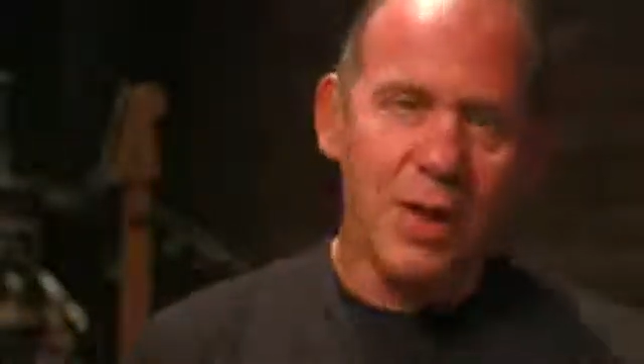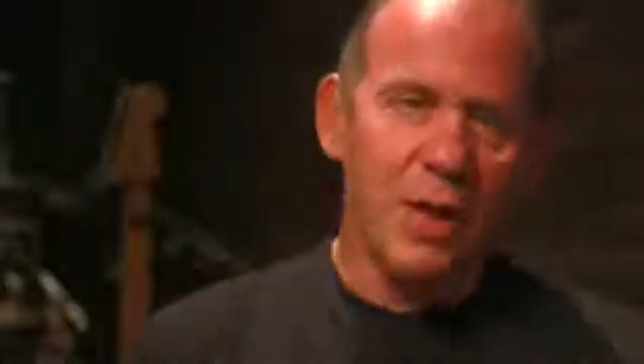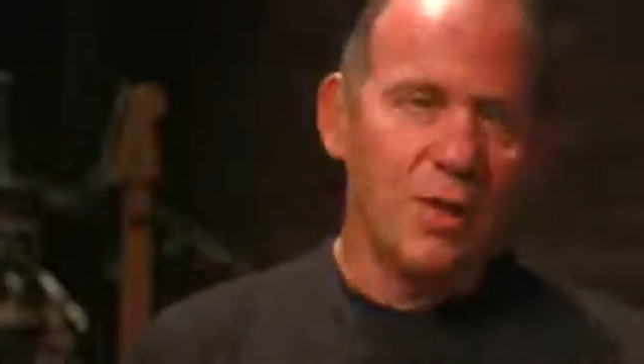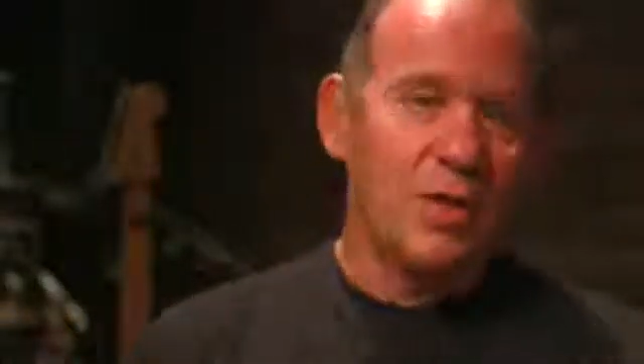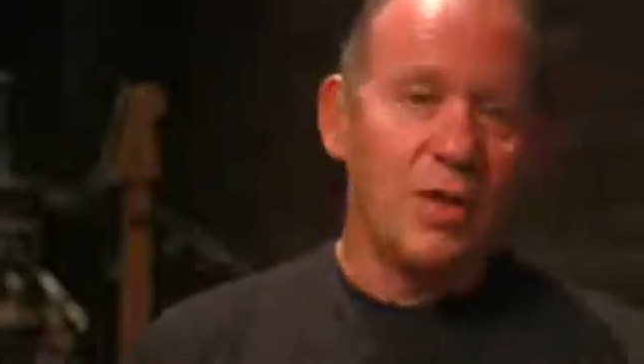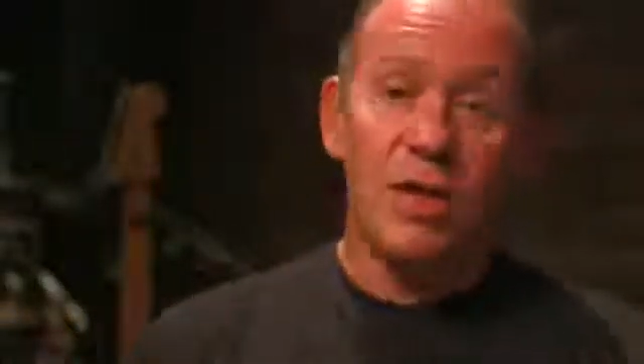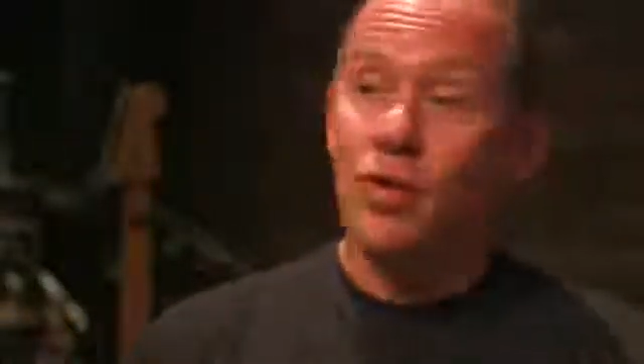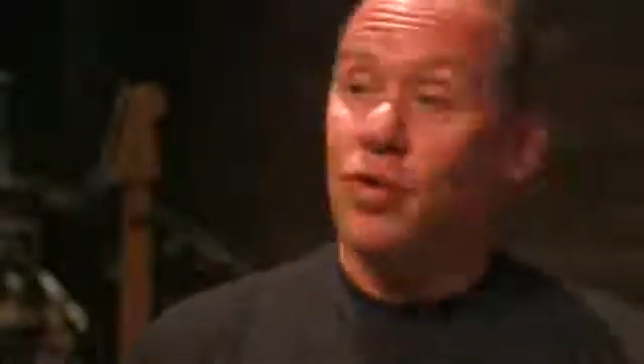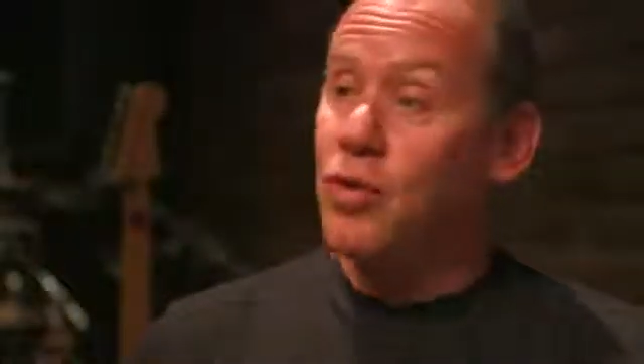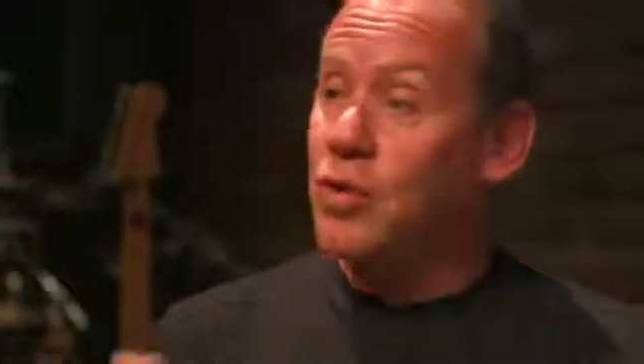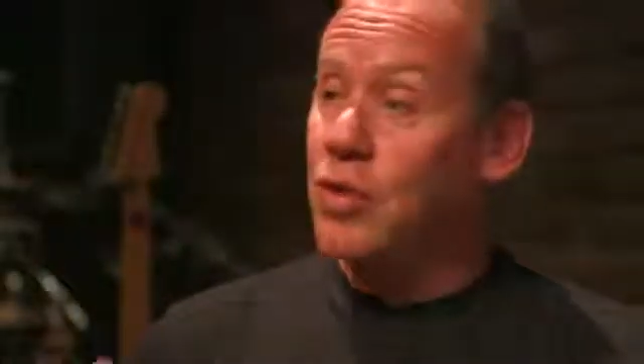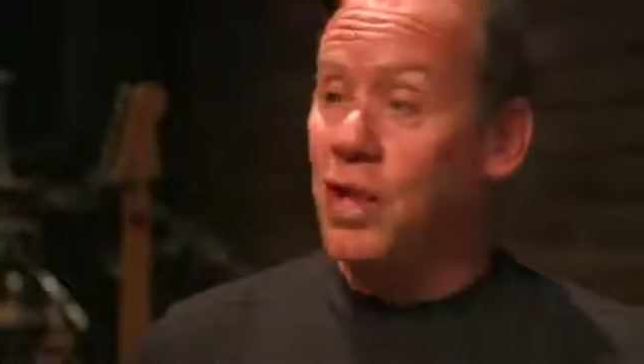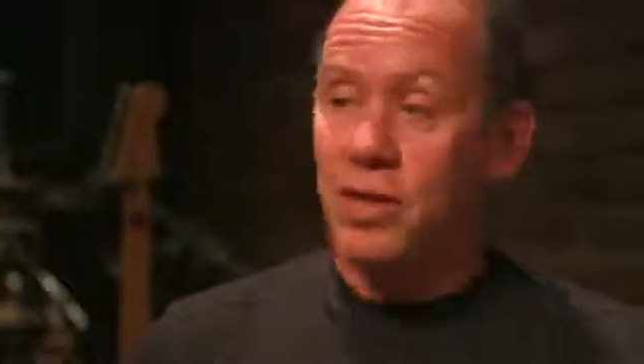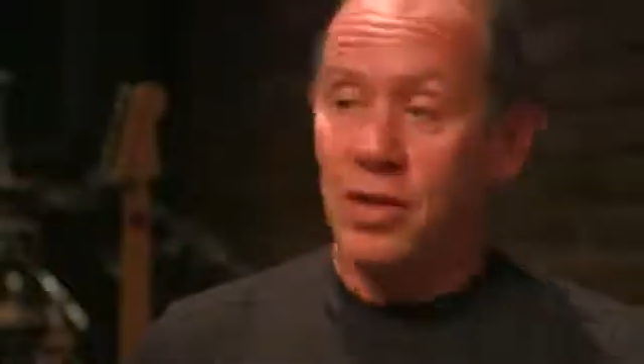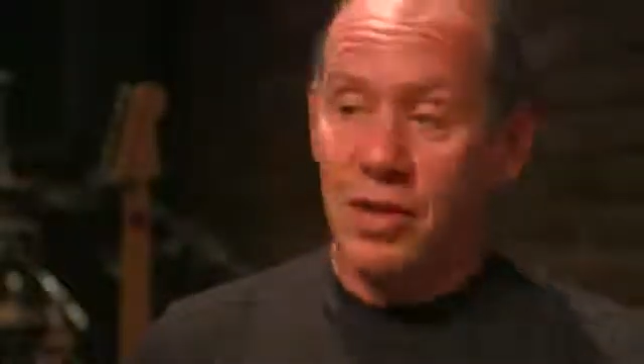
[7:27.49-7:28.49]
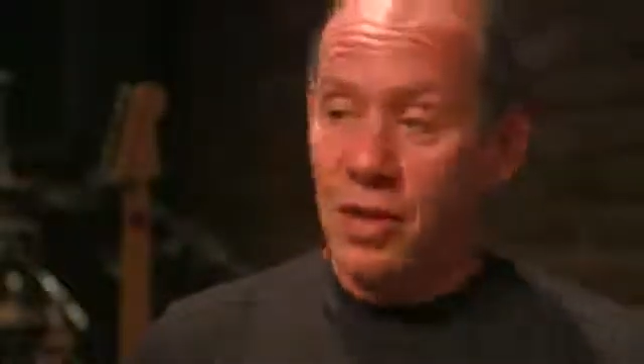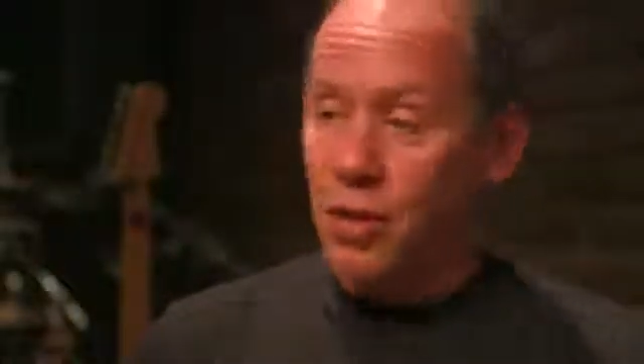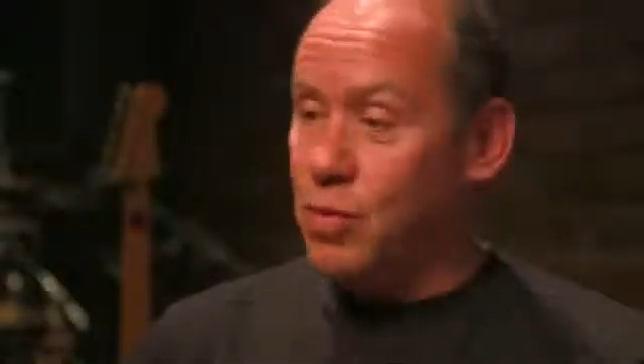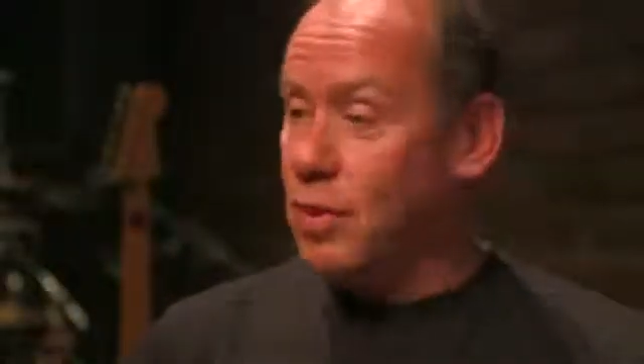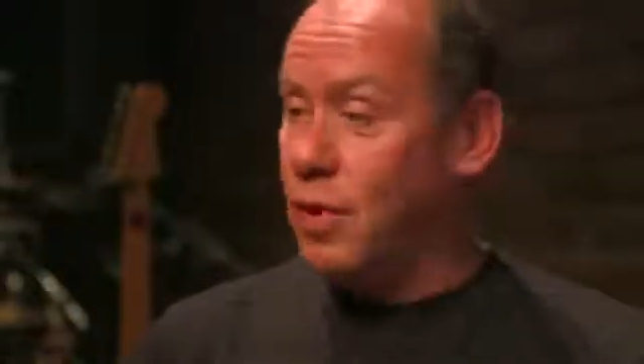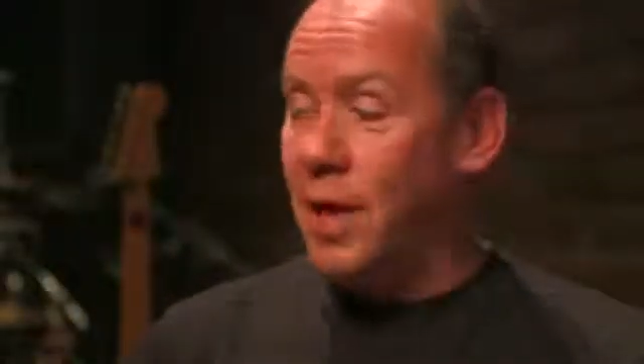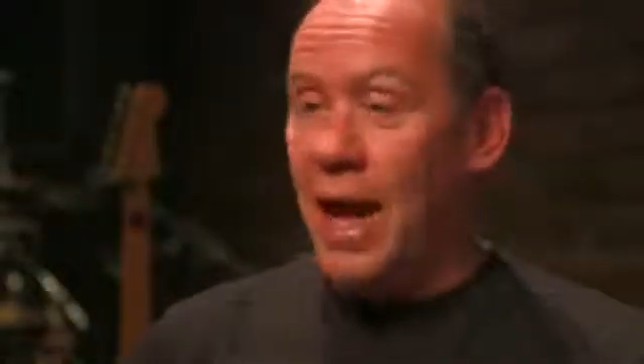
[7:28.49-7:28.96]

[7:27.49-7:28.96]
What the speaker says: And there was issues such as there was a